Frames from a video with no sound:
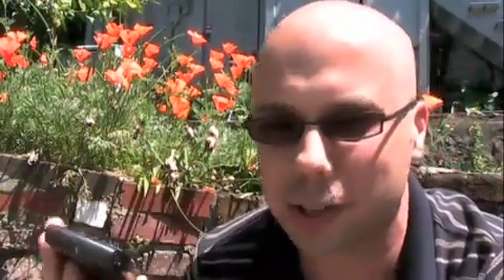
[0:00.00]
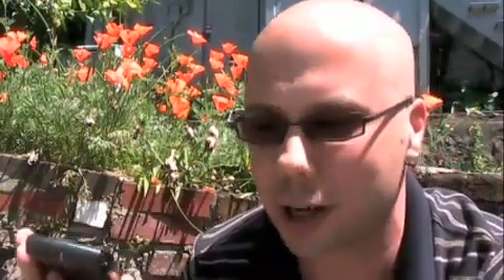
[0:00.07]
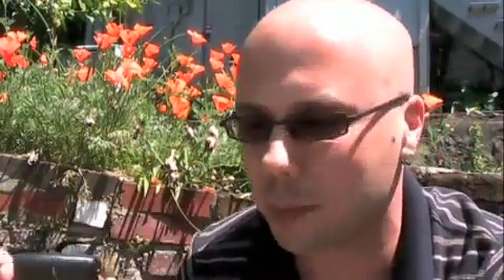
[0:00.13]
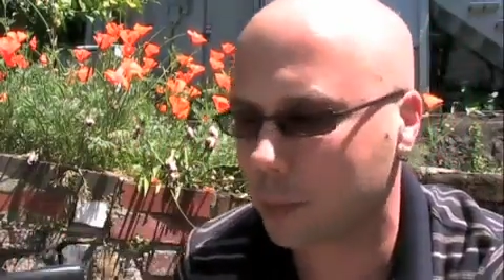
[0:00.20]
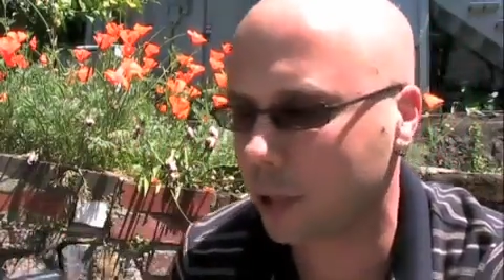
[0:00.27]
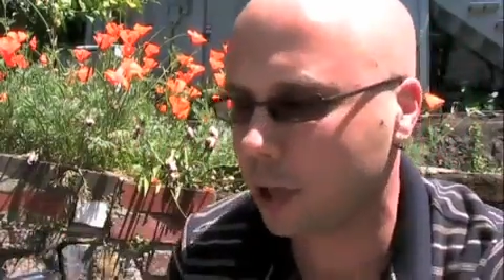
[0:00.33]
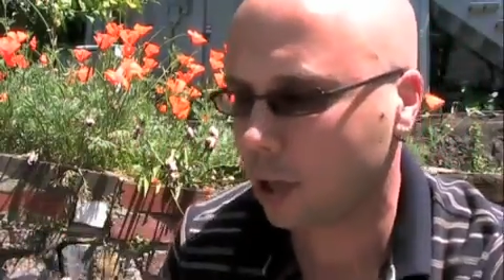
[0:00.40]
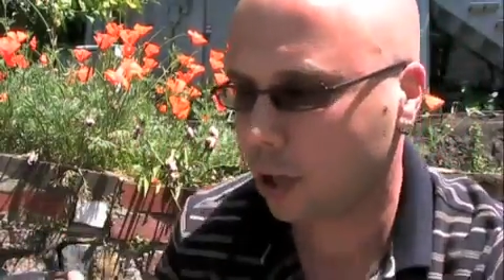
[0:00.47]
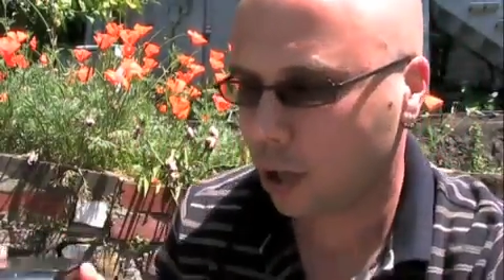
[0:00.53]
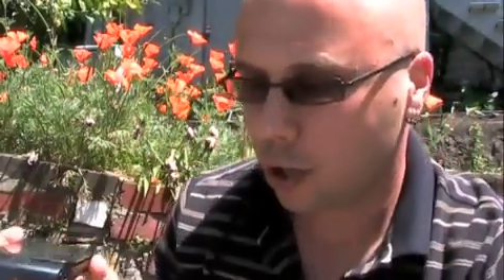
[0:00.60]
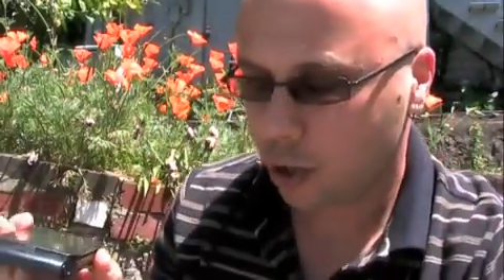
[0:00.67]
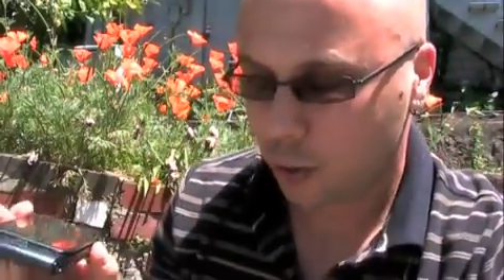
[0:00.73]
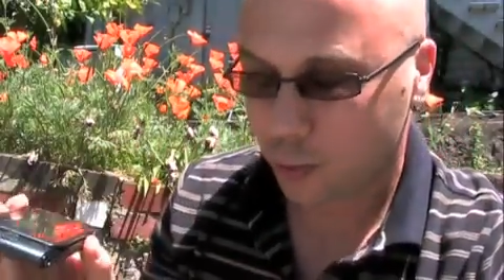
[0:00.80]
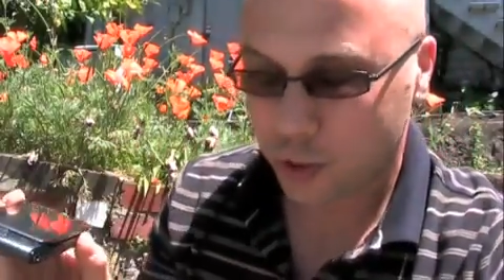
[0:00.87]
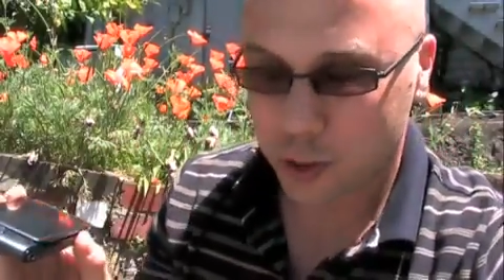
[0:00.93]
up
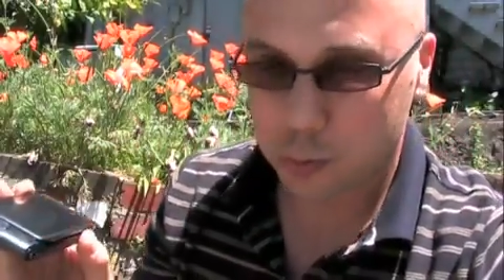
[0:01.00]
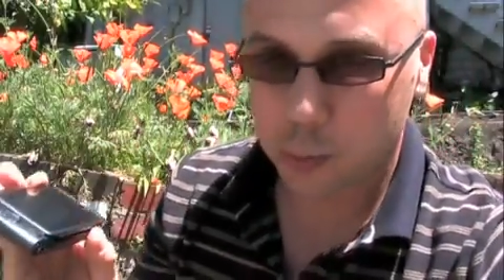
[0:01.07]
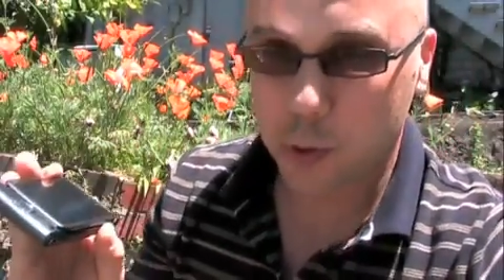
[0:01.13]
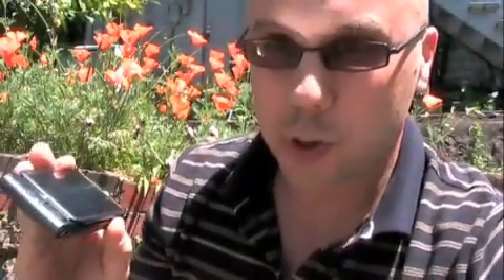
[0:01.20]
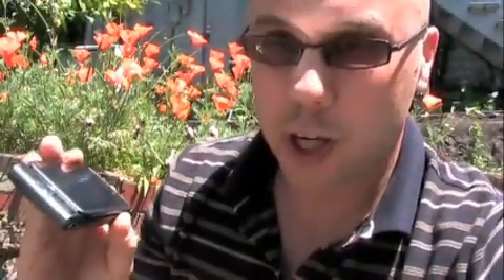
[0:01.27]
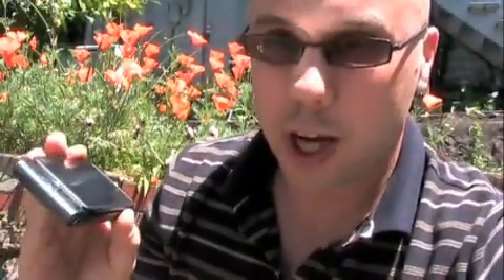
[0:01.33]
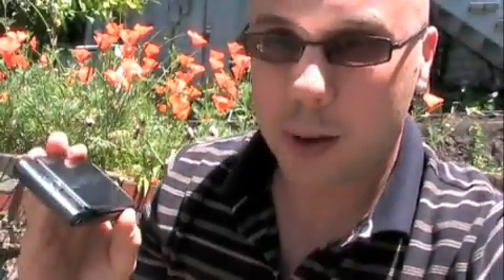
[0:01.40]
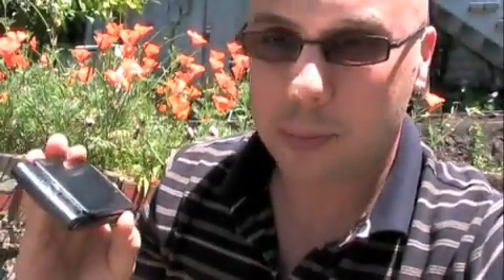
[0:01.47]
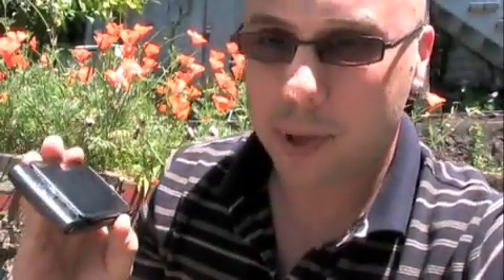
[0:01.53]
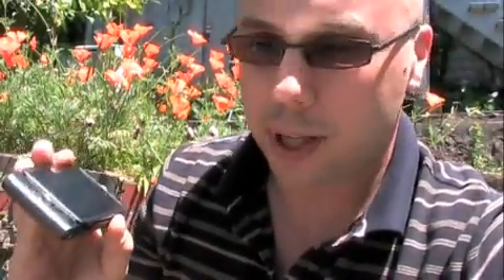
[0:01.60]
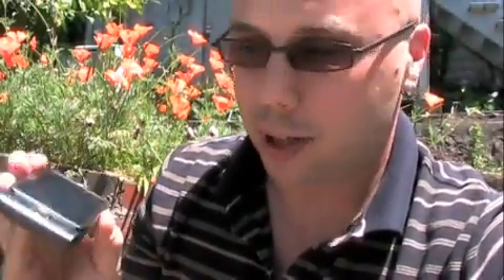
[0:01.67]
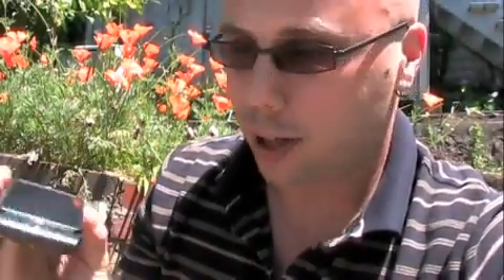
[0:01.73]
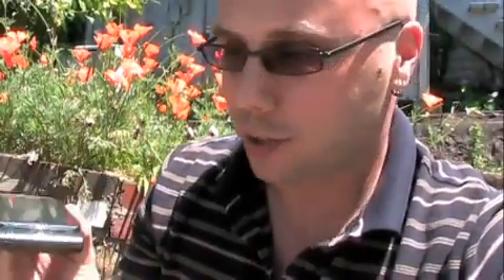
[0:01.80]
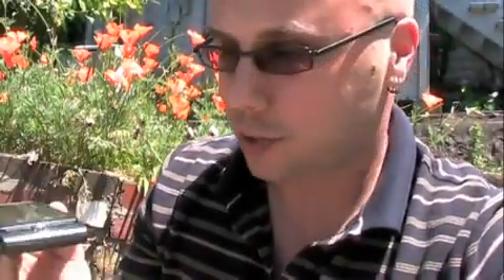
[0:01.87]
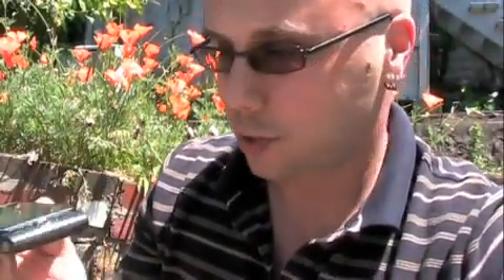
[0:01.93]
when you boot up,
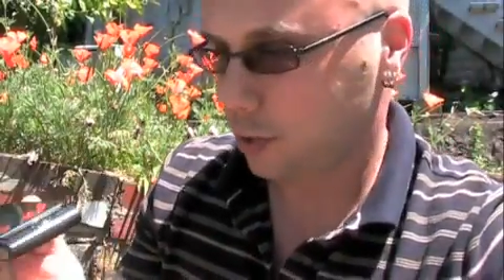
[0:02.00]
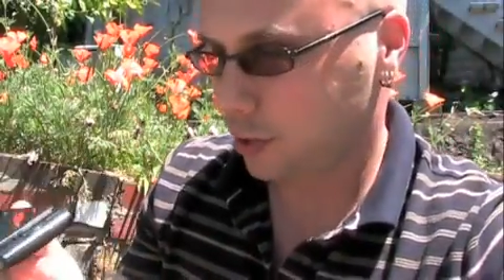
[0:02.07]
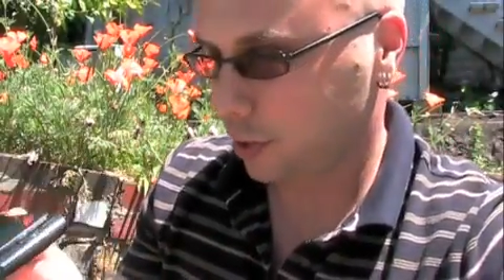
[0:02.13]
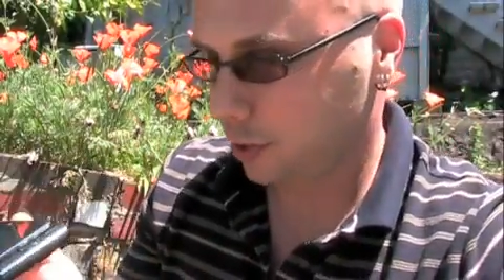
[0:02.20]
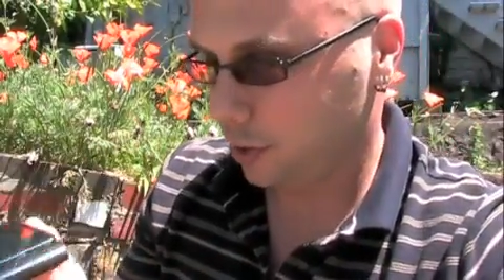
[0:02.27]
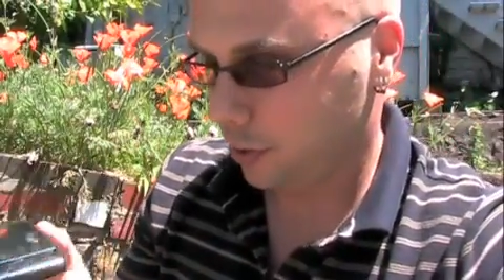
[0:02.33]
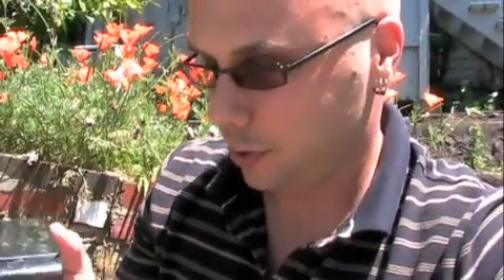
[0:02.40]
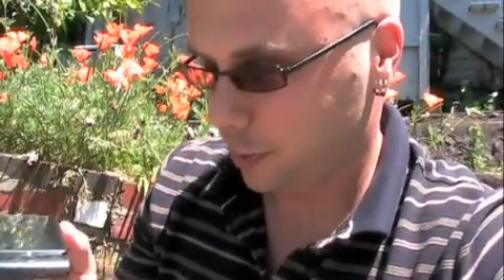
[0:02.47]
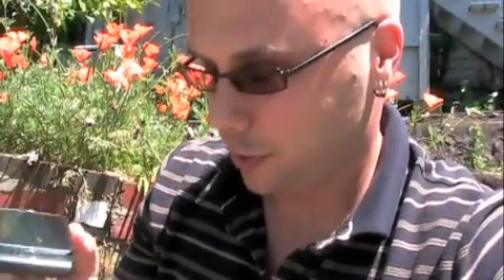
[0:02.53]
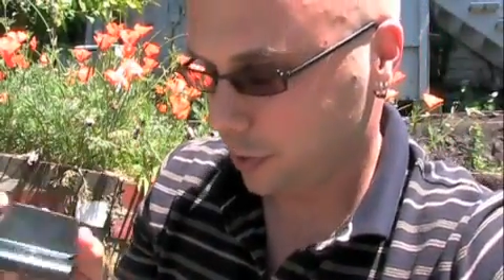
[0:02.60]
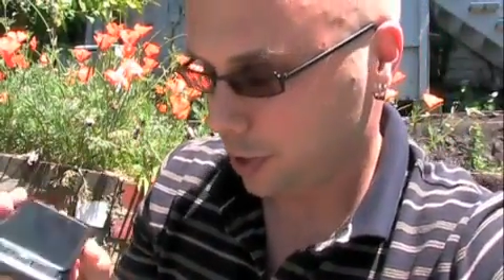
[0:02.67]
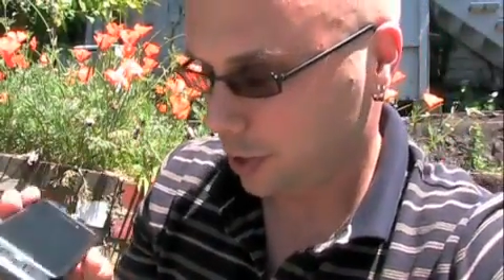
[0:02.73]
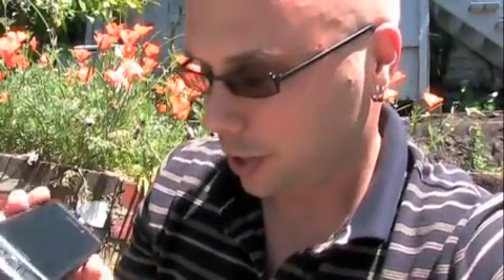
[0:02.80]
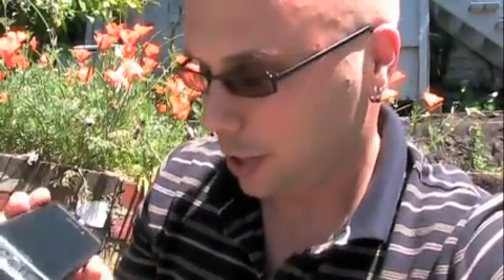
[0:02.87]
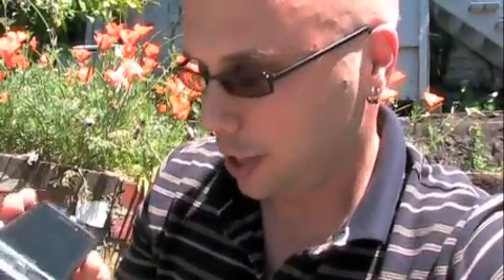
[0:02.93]
and also you can use them
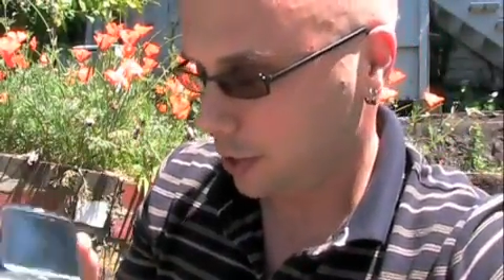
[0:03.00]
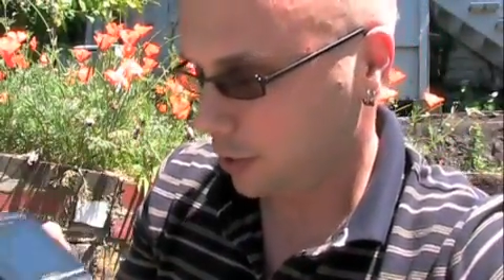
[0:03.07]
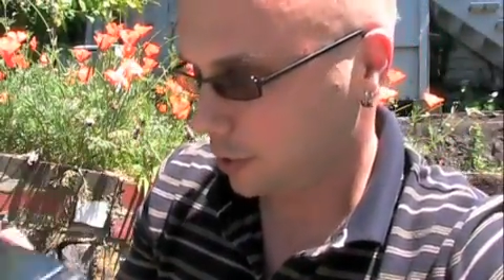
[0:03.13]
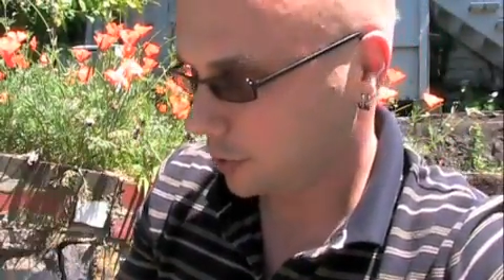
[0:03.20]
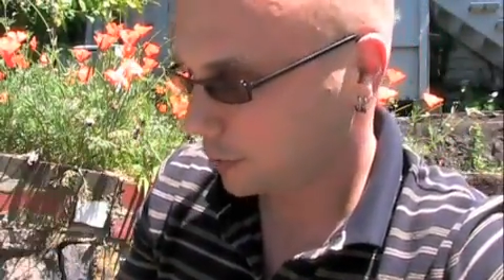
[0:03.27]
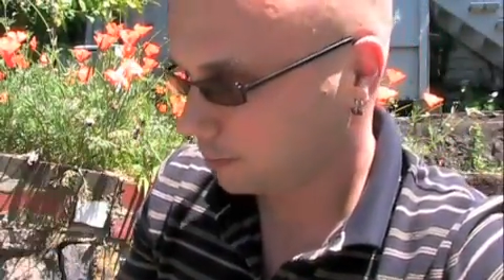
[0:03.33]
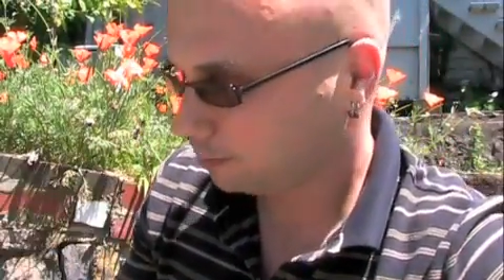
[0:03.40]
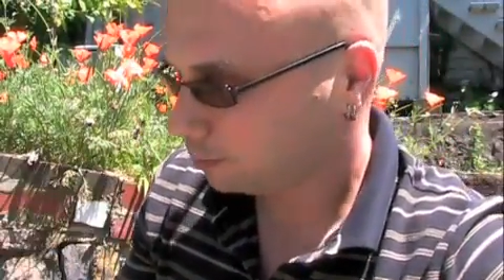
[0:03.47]
as indicators.